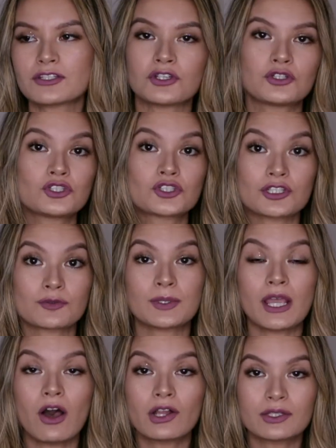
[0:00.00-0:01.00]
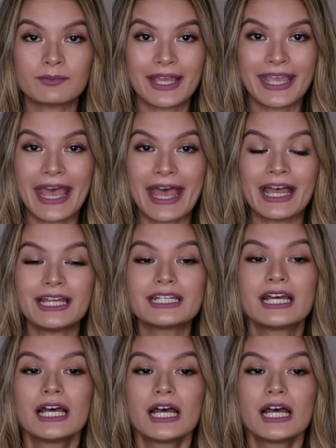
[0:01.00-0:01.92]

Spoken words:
I could just be all in my head,